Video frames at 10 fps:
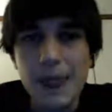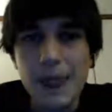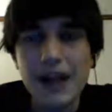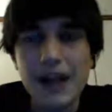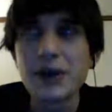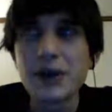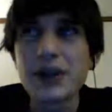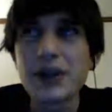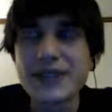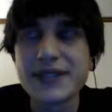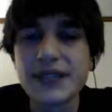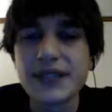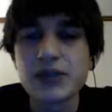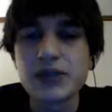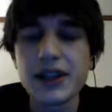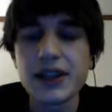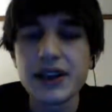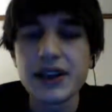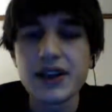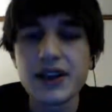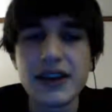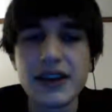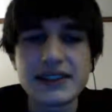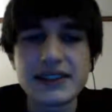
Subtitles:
Anyway, where was I? Trying to think. Oh, yes.